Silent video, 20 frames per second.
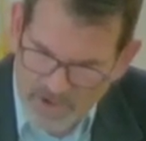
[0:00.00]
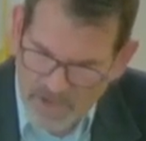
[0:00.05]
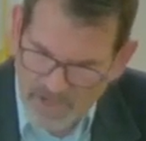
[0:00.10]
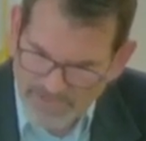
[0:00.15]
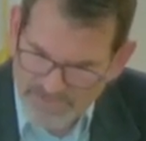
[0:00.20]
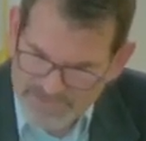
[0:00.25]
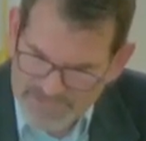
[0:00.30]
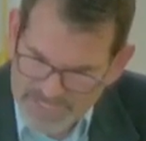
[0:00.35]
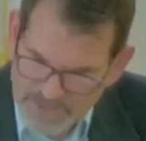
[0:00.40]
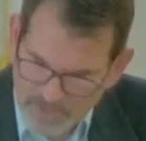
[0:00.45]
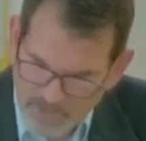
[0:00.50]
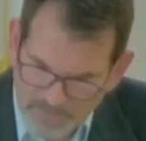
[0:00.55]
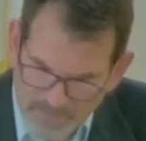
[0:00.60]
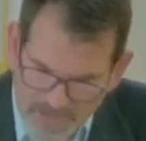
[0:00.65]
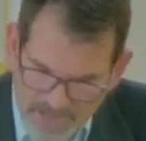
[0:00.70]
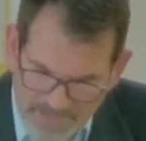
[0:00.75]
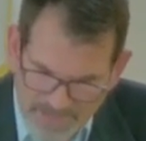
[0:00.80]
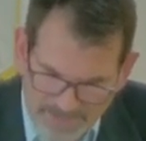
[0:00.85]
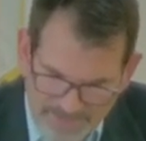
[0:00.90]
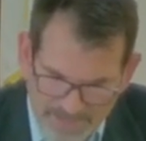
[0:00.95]
on
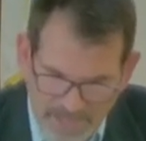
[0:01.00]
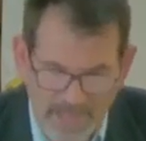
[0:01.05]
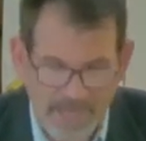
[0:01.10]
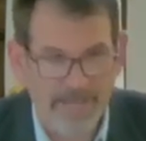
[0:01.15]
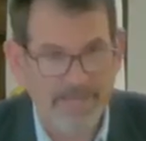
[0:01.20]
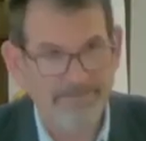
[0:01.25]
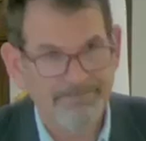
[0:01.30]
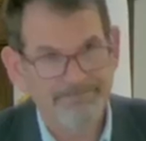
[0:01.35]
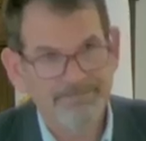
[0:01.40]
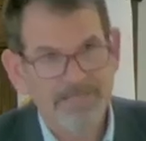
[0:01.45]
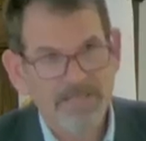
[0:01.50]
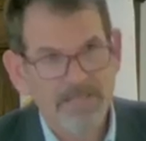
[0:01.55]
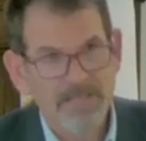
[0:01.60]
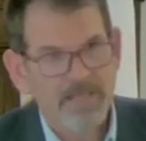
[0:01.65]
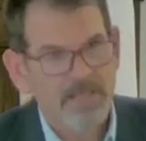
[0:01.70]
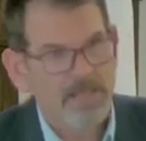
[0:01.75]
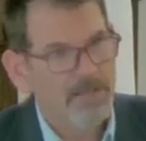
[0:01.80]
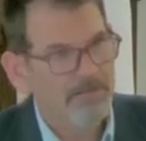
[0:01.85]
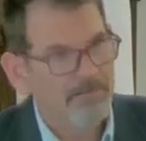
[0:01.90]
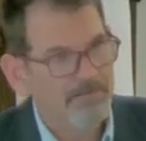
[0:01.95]
Jeremiah 9.
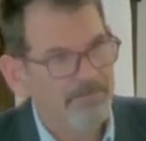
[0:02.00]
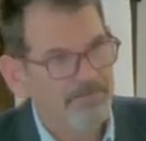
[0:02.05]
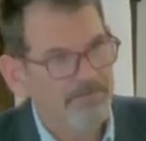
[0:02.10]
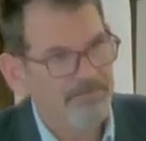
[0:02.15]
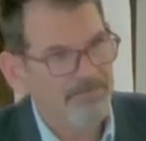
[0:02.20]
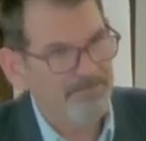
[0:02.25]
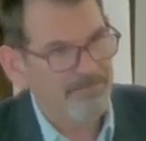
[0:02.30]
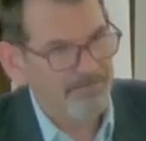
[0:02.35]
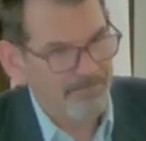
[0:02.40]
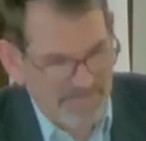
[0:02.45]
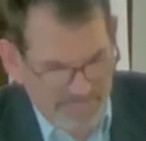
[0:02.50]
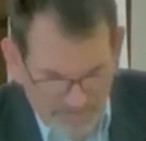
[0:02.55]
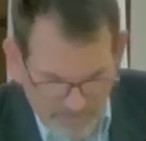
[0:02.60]
But I